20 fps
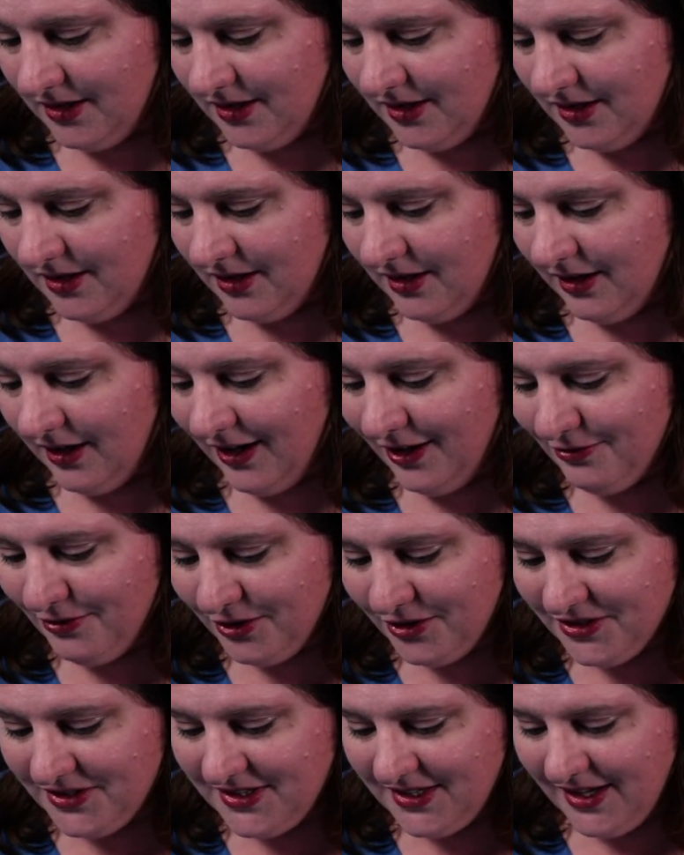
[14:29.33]
I will
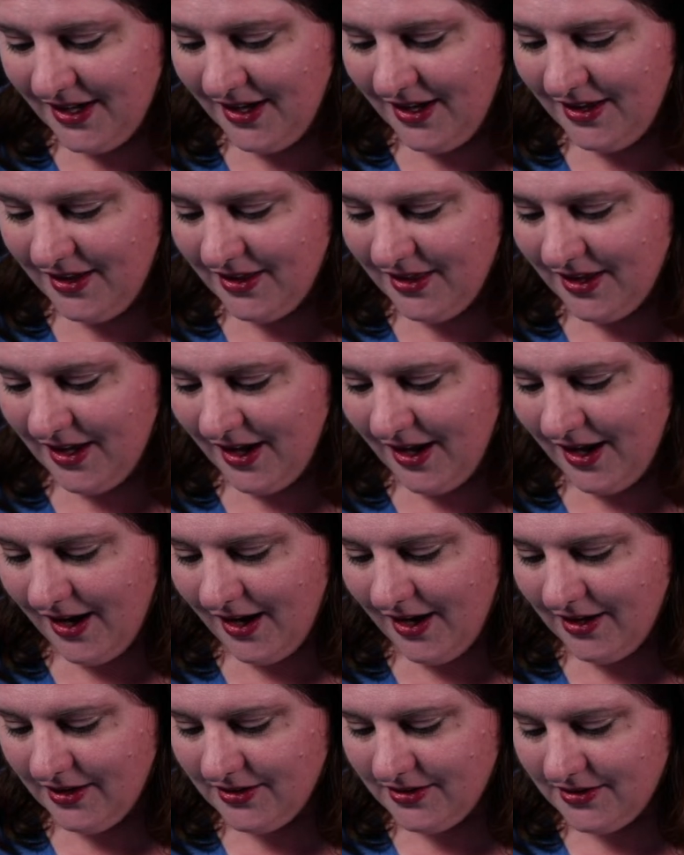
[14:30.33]
say
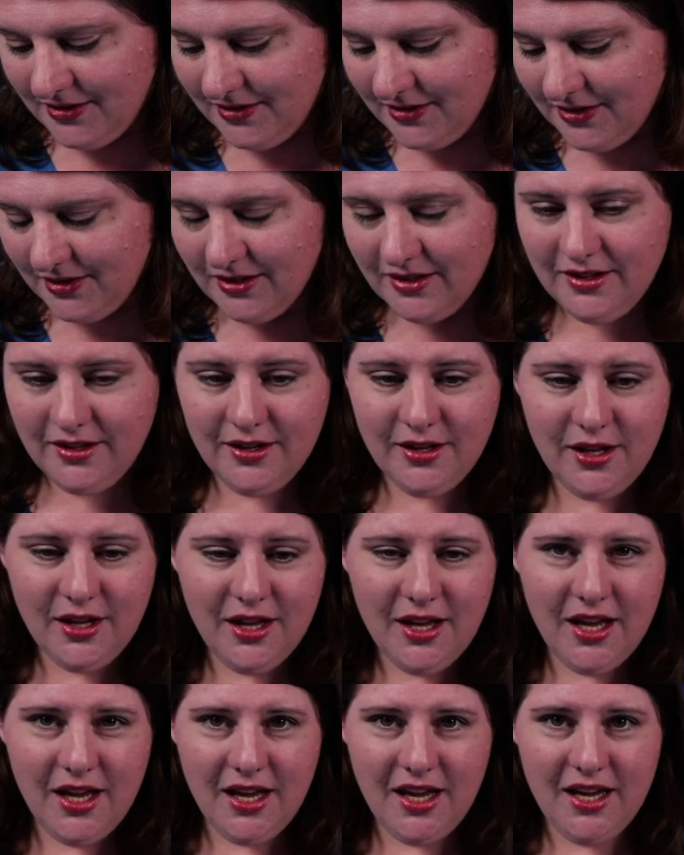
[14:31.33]
that
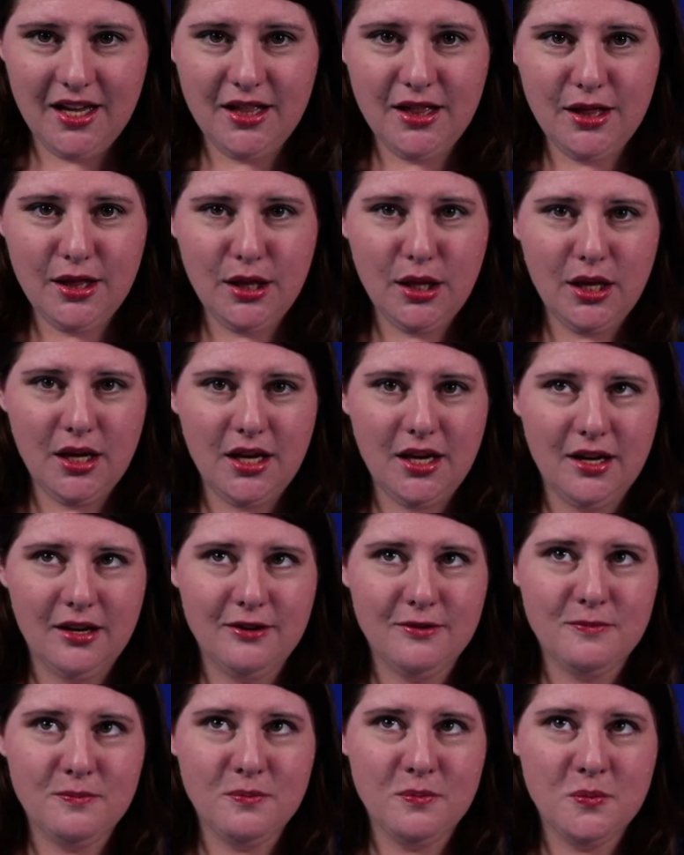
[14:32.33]
in the
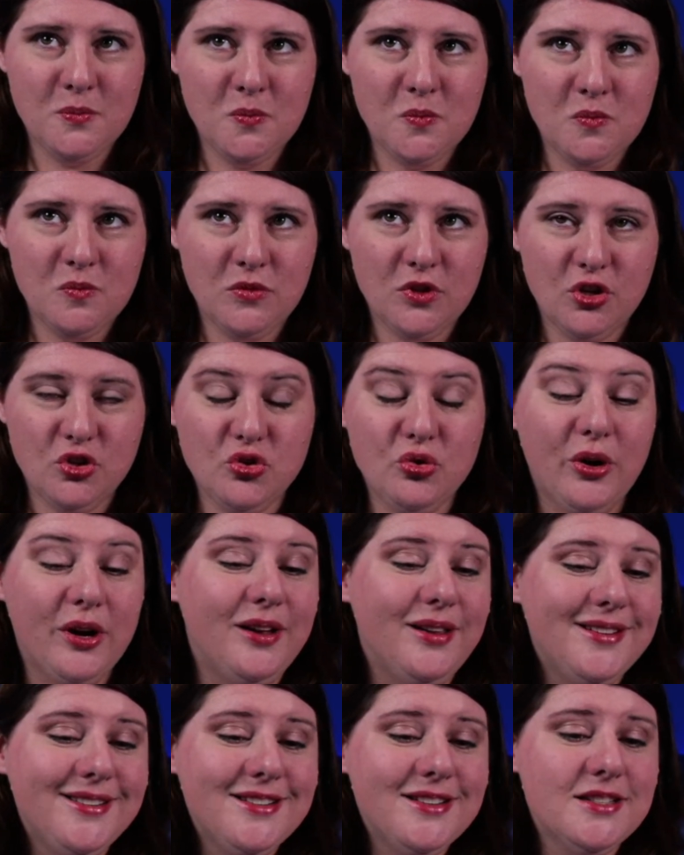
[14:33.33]

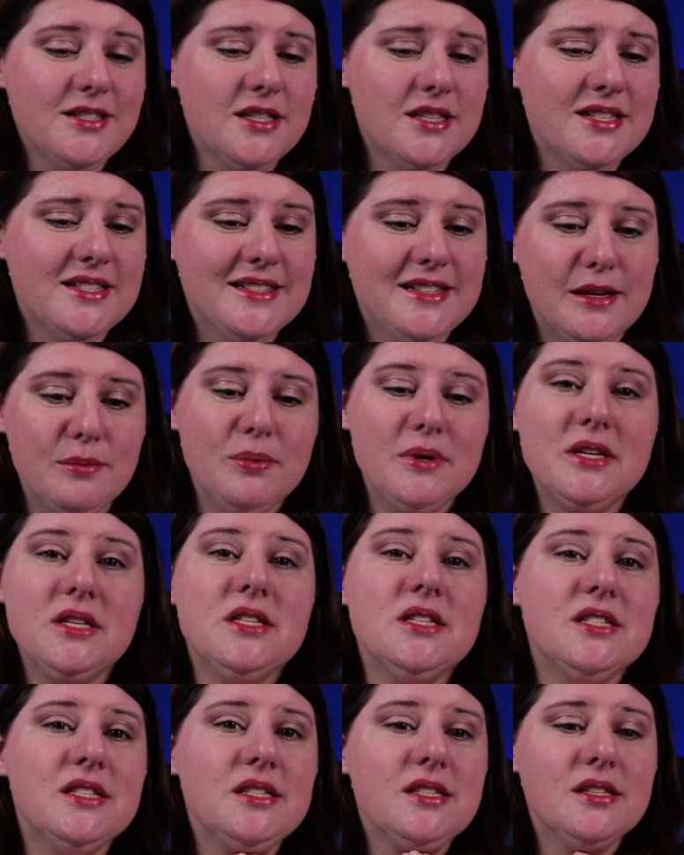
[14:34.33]
trailers, the
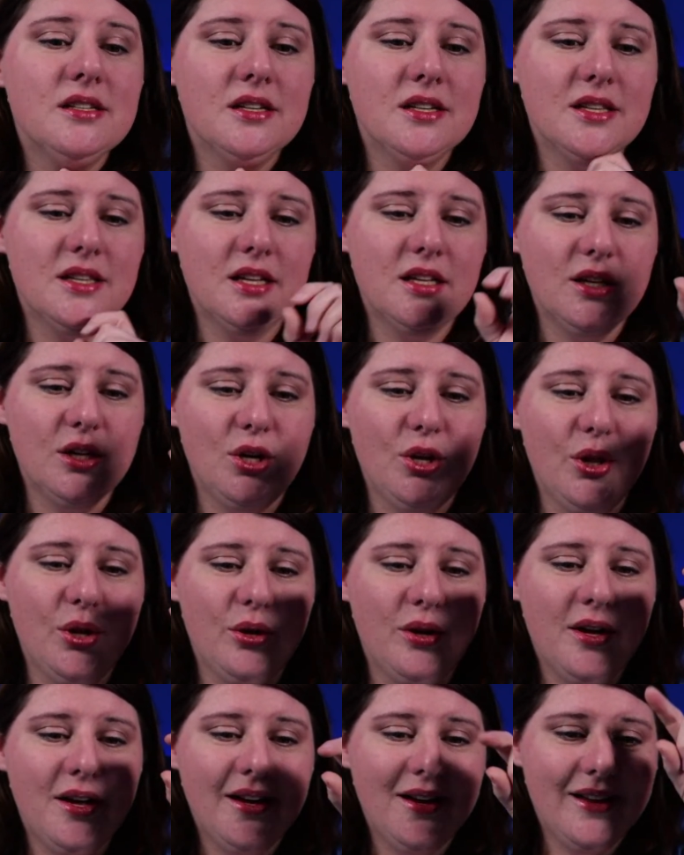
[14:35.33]
snippets, the little
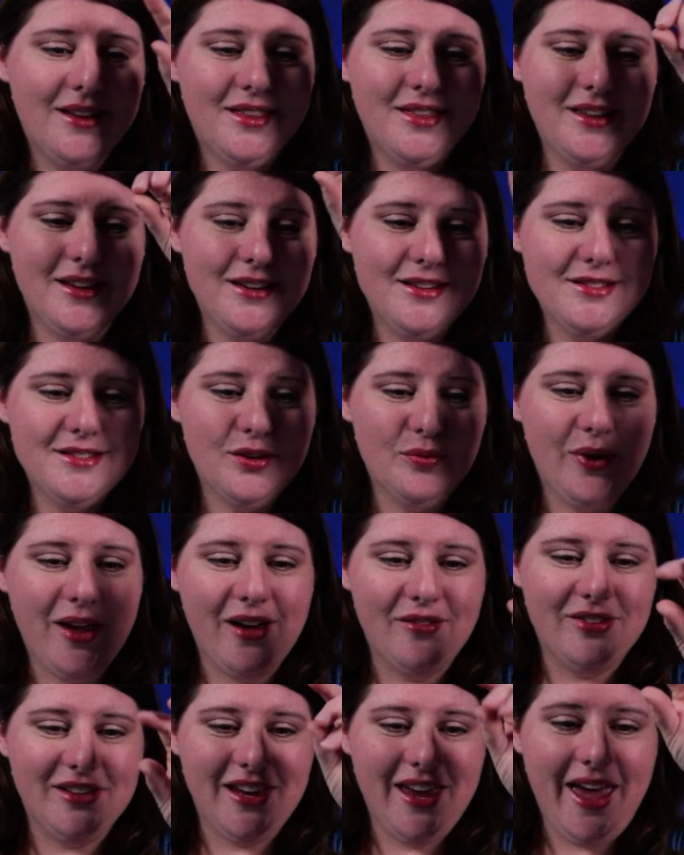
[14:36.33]
things that we have
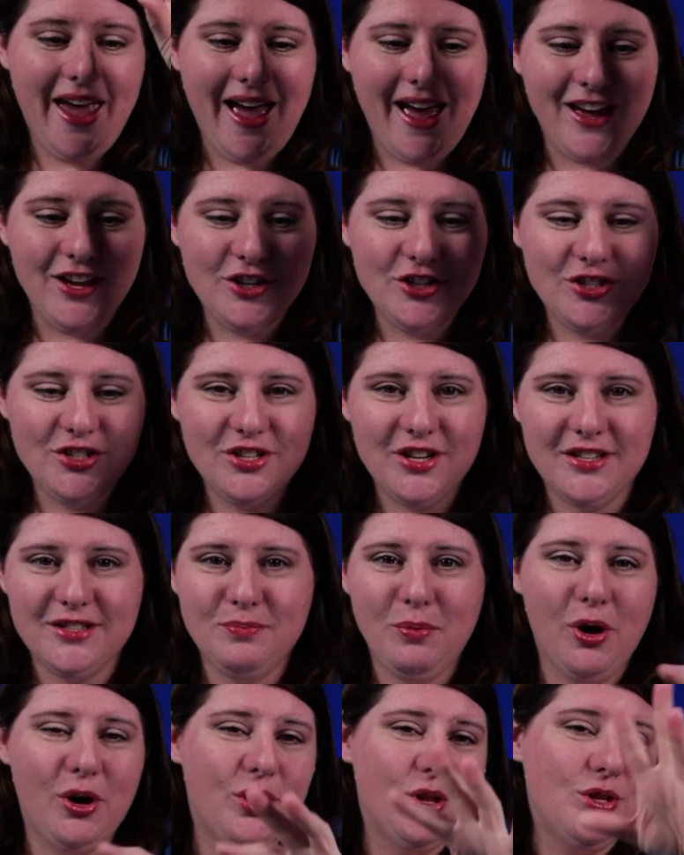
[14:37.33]
to catch as
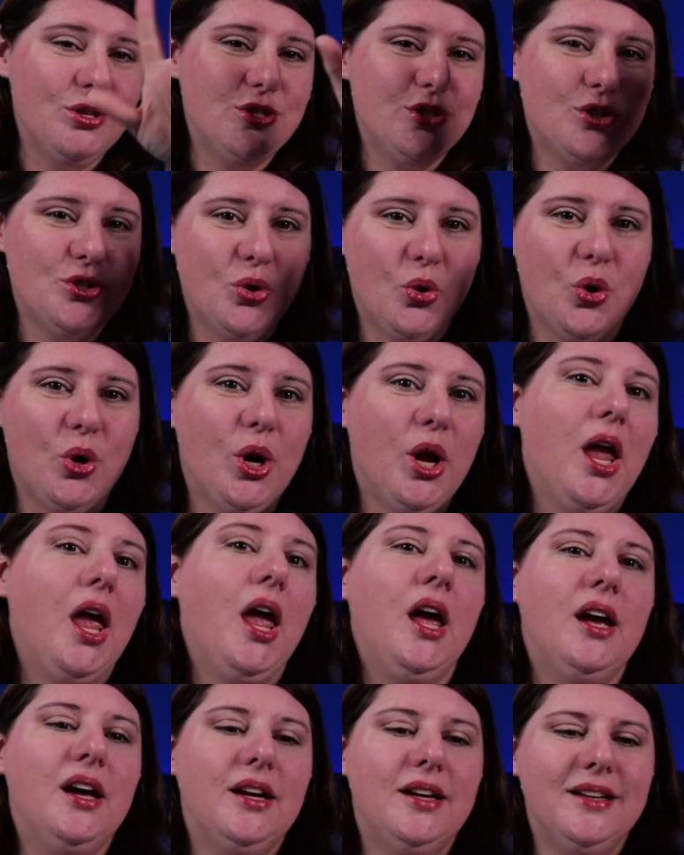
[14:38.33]
part of the story
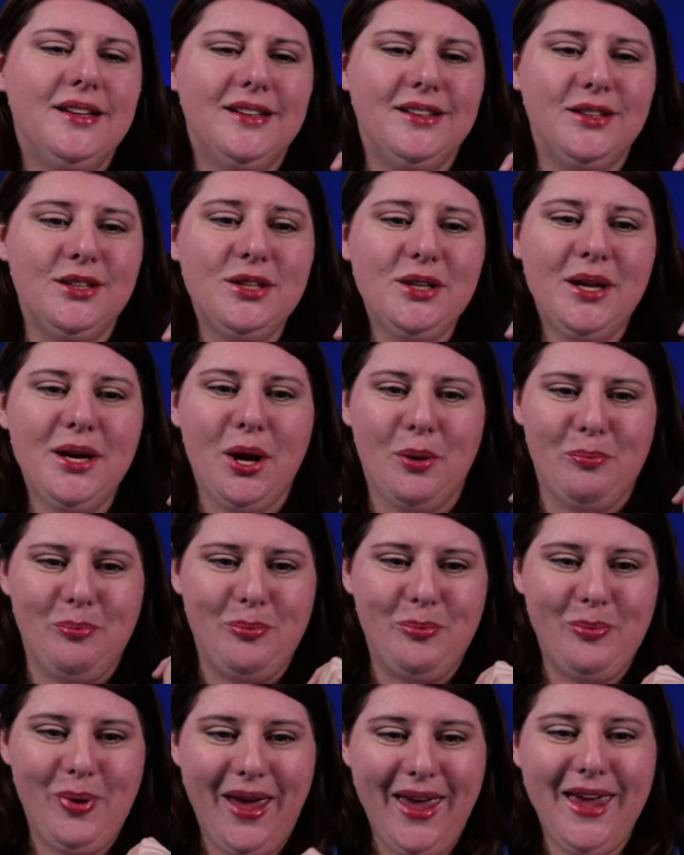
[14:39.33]
look like a
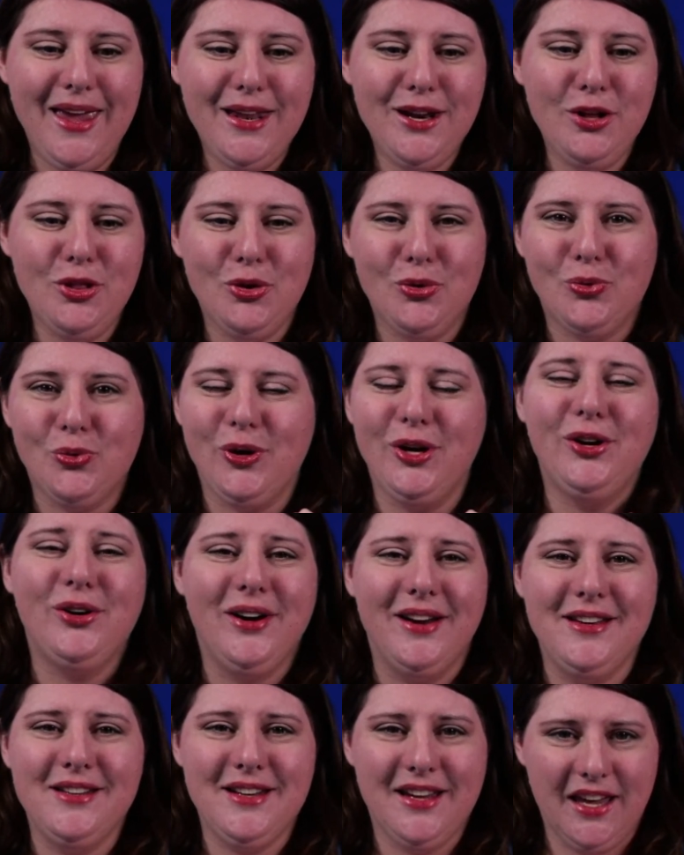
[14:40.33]
pain in the rear
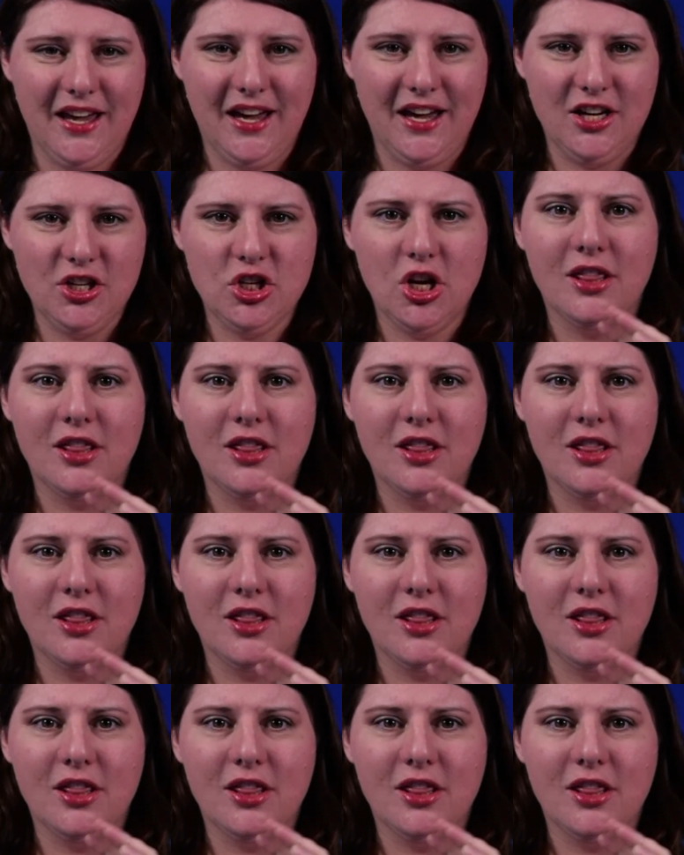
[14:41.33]
end to catch.